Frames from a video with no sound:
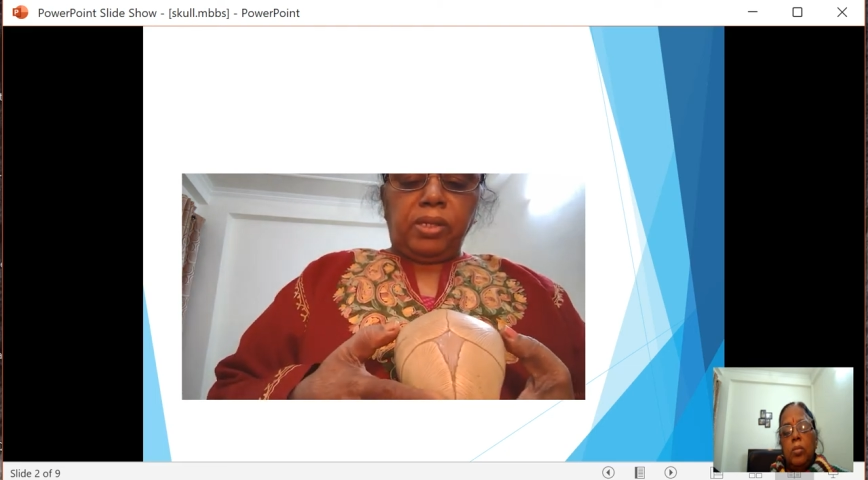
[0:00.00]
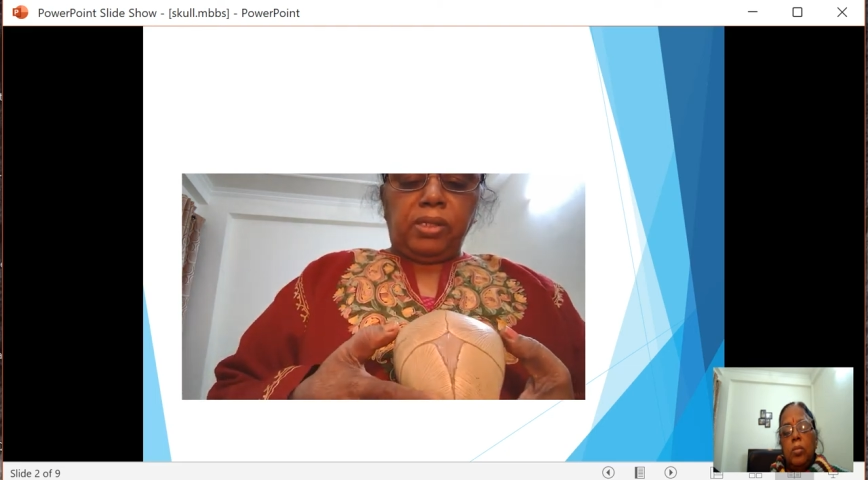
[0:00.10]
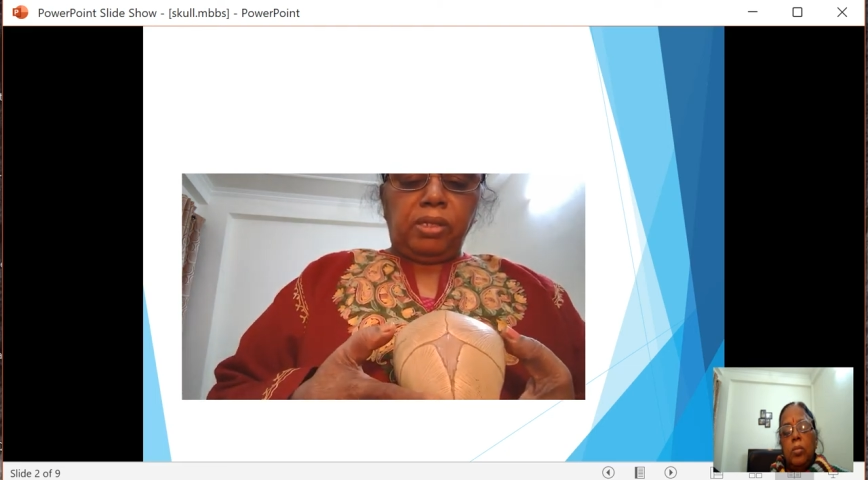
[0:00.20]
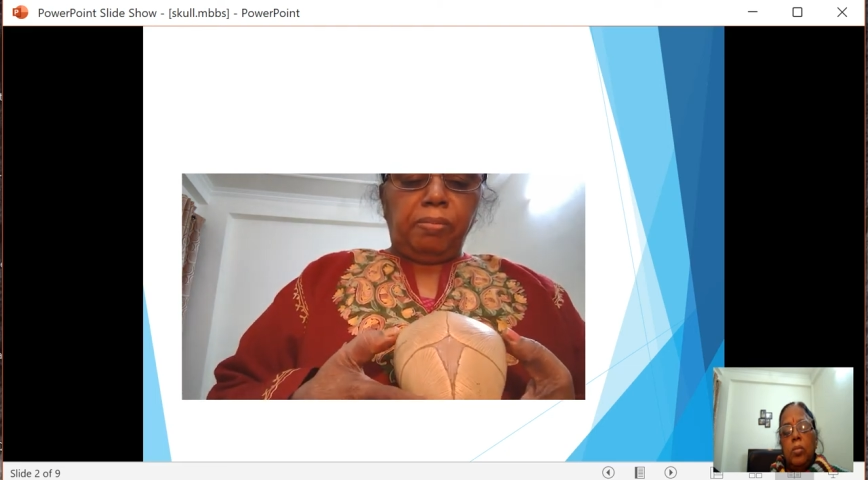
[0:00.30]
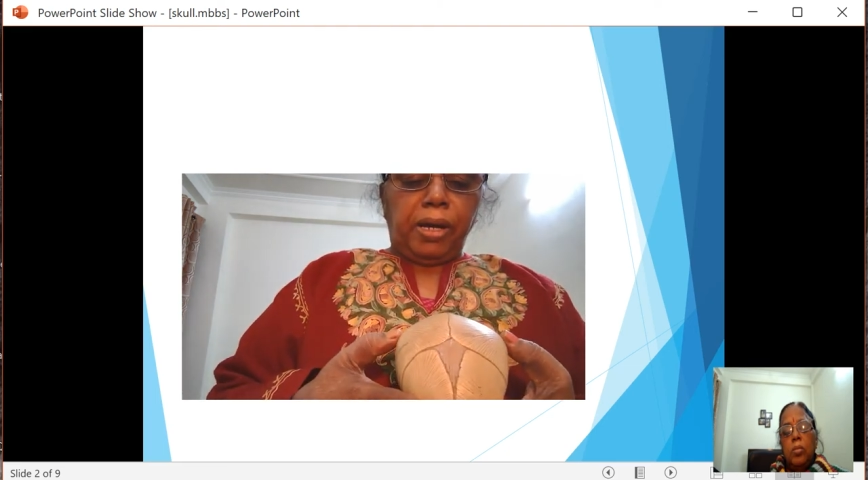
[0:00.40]

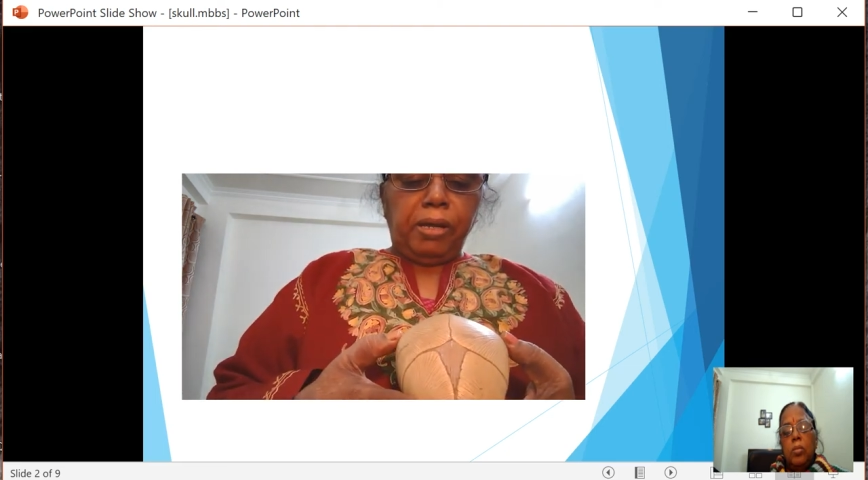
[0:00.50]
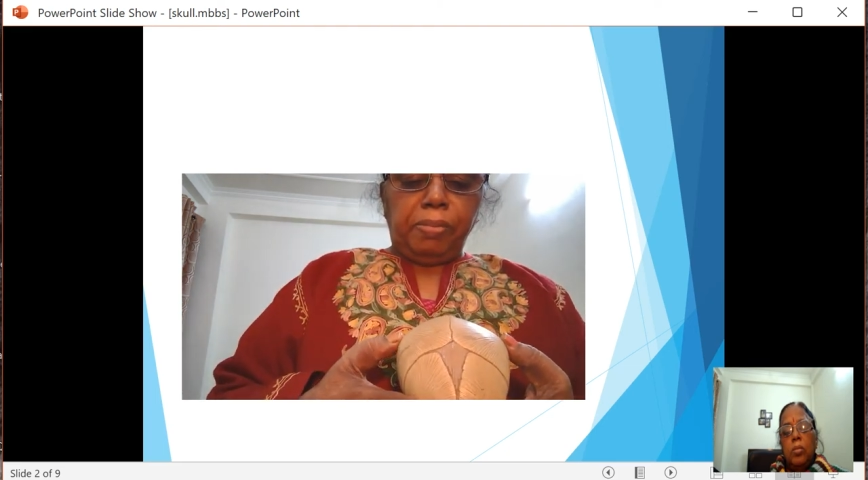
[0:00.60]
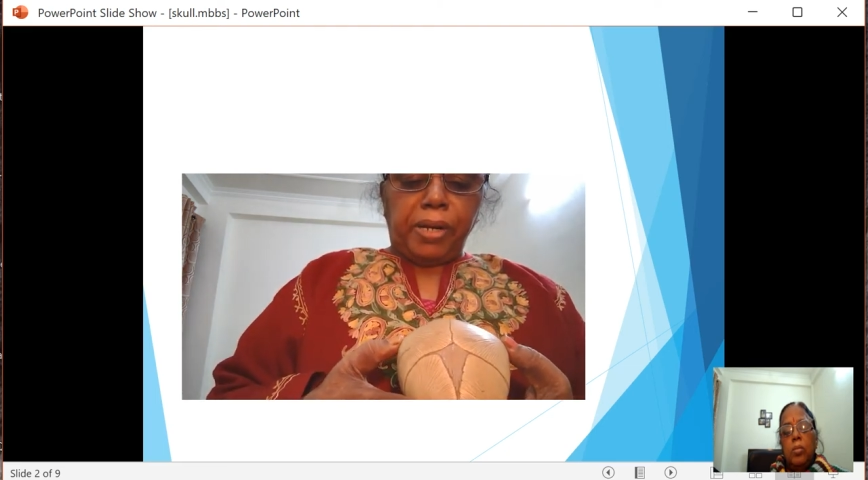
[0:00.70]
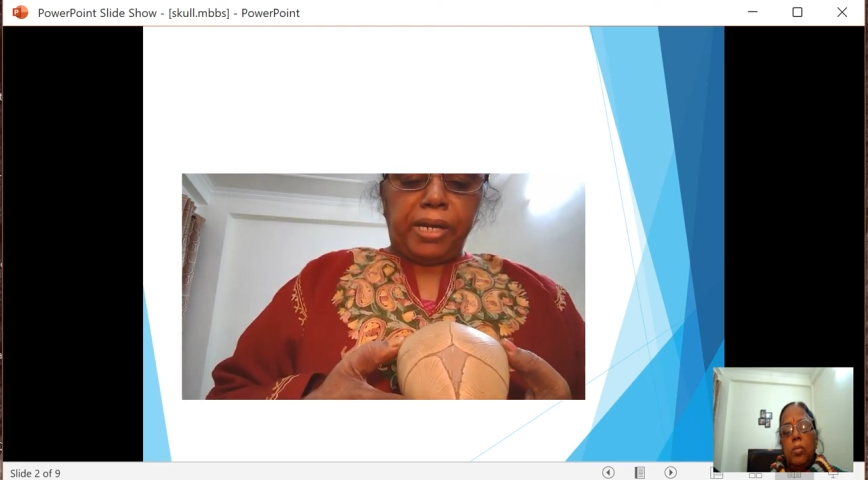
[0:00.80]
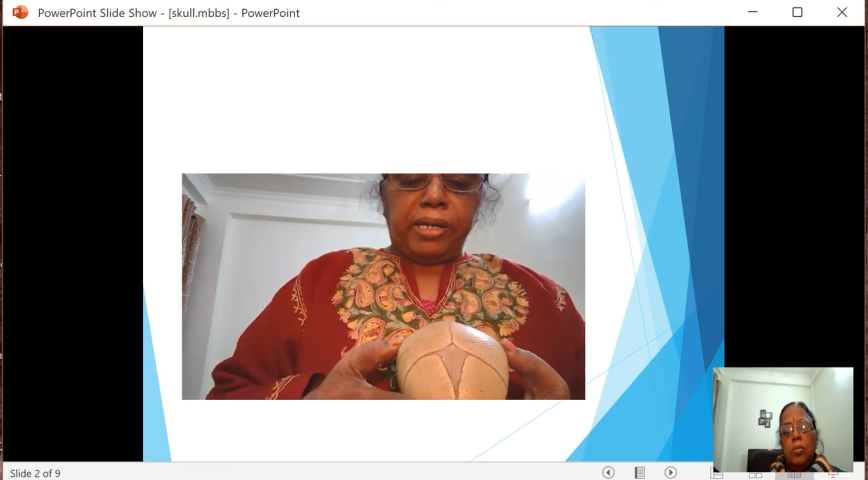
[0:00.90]

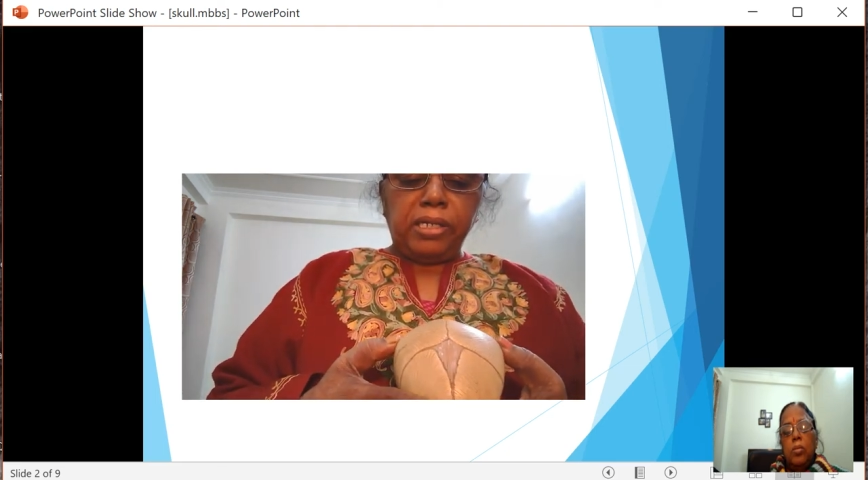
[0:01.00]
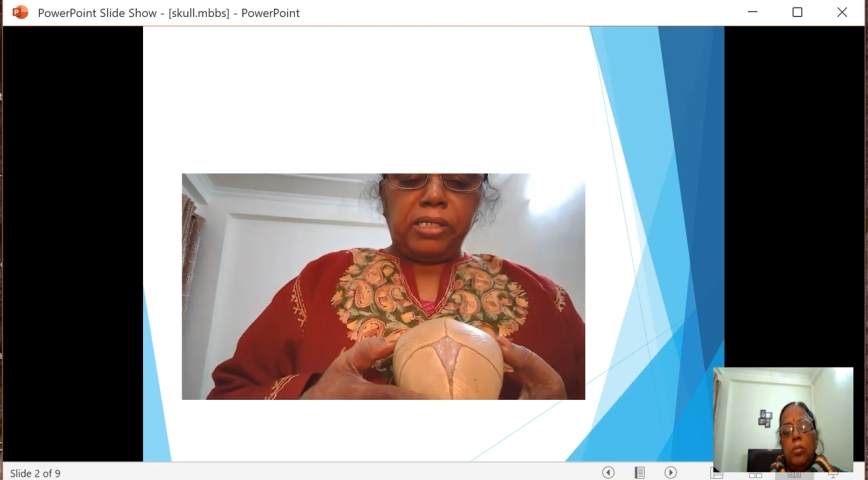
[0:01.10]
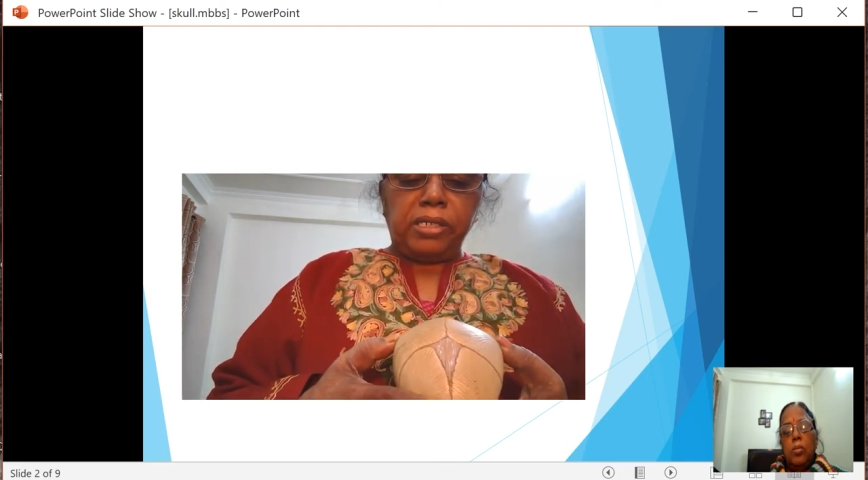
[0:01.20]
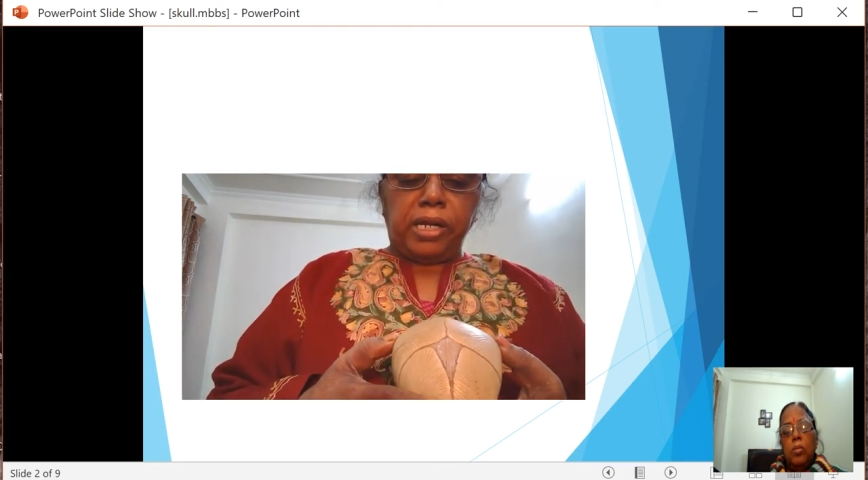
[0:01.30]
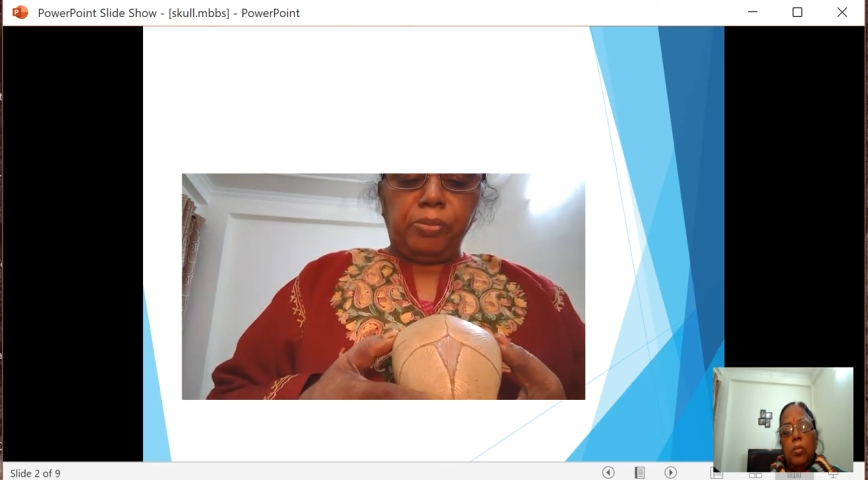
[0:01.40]
biparietal is
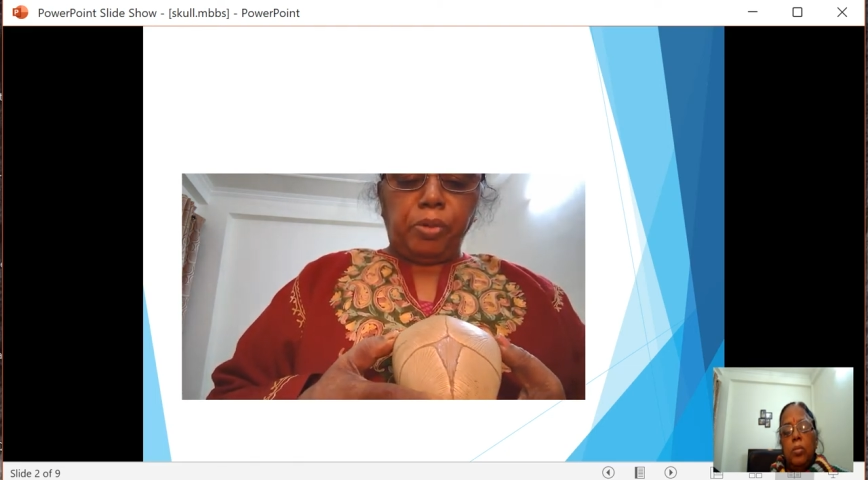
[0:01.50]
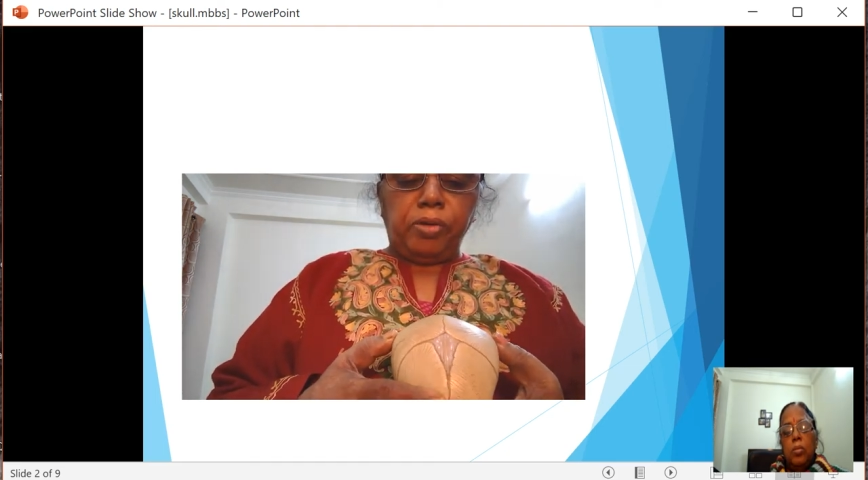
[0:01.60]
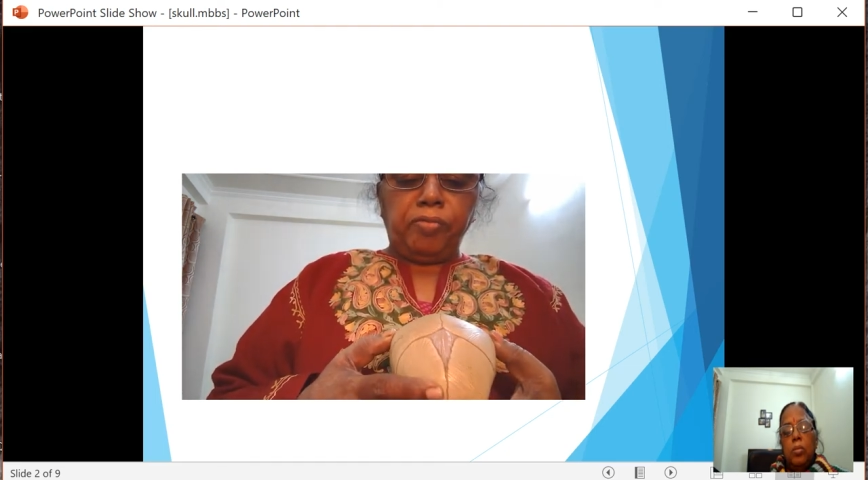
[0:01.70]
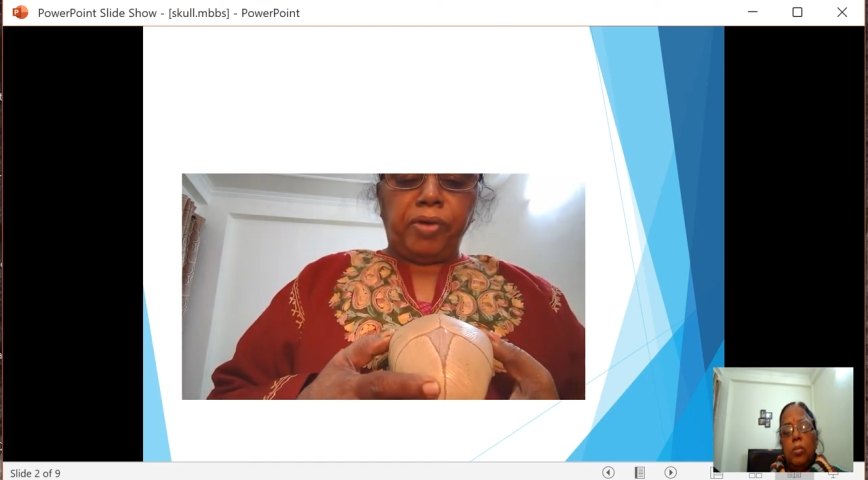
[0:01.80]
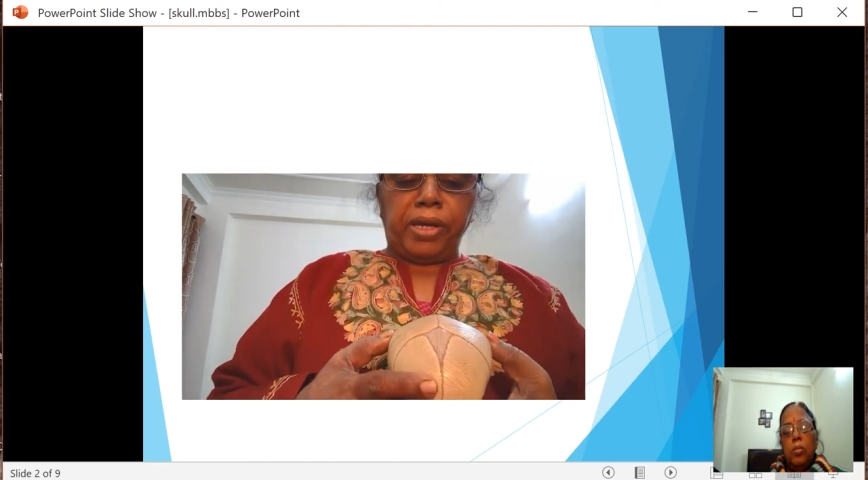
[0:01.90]

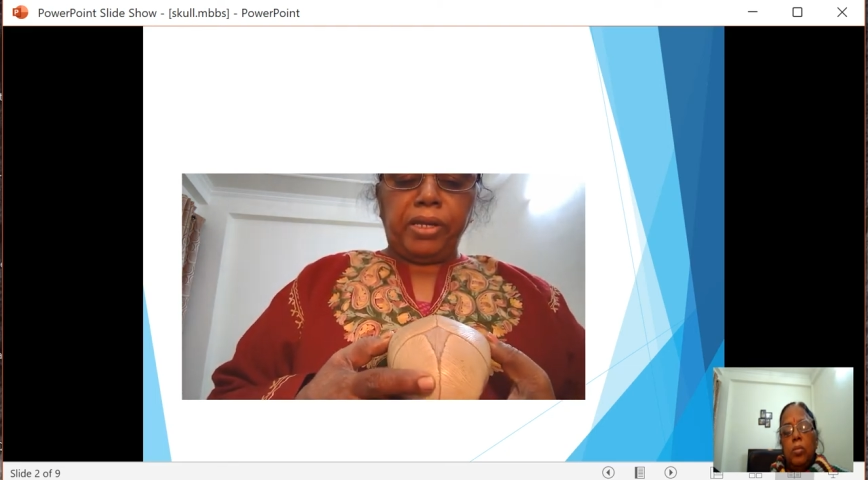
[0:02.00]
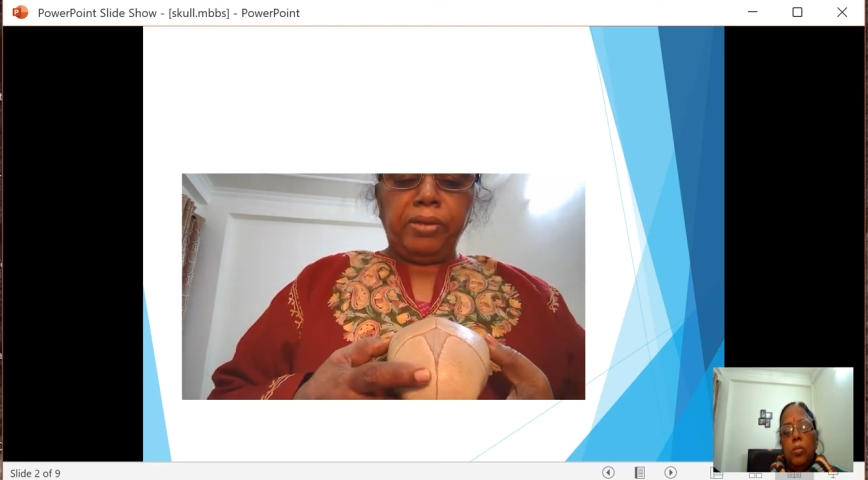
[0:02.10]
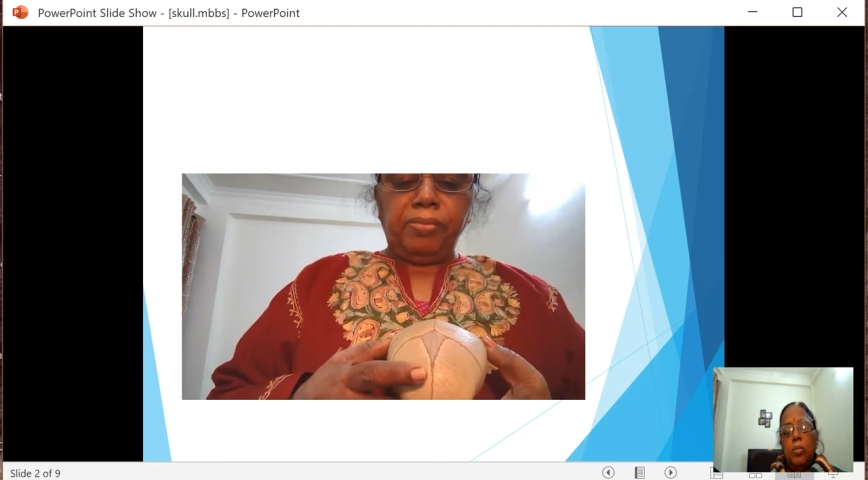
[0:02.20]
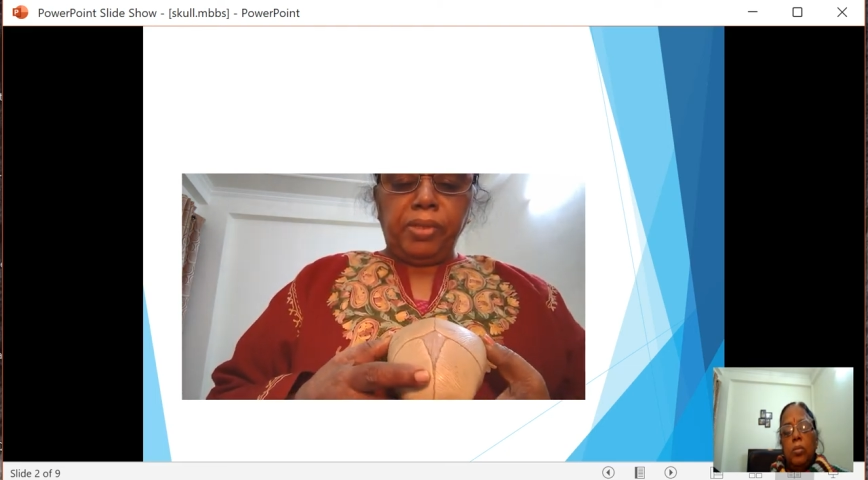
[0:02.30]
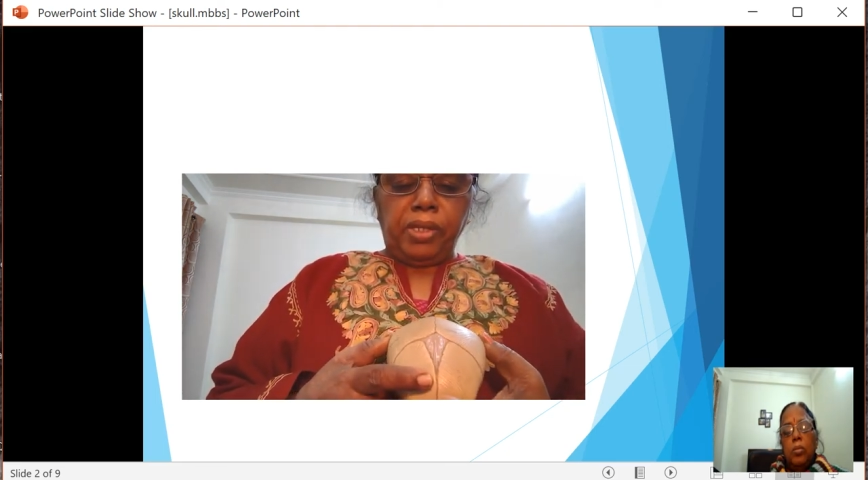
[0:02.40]
9.5.